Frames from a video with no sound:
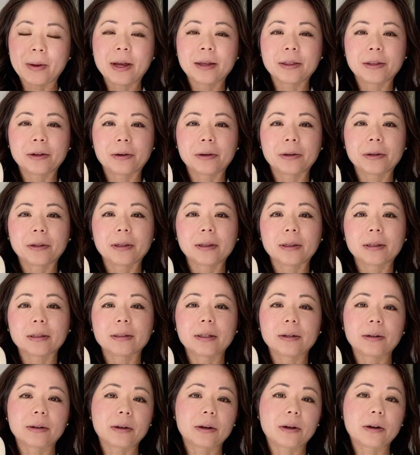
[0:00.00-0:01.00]
There
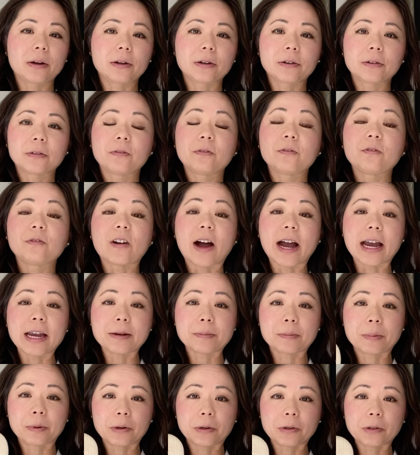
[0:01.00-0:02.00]
are
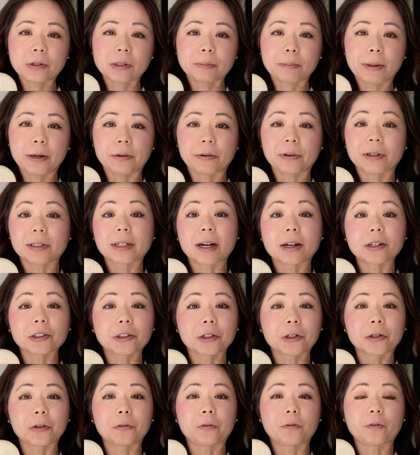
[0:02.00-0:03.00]
fibers,
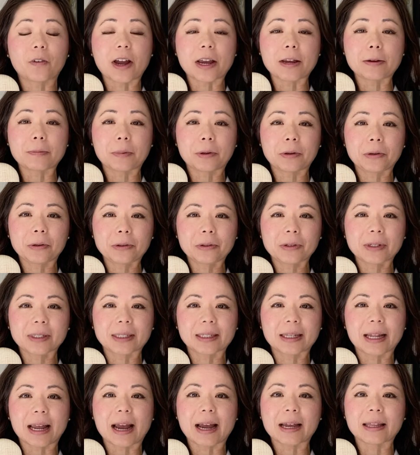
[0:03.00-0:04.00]
periodontal fibers,
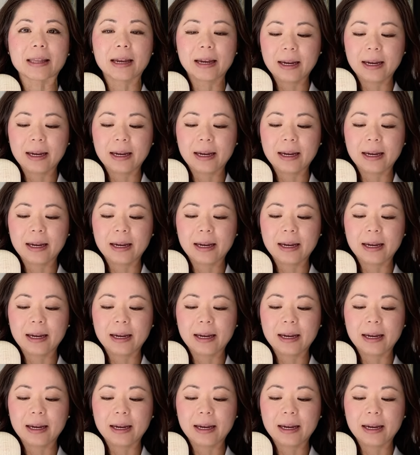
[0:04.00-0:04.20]
that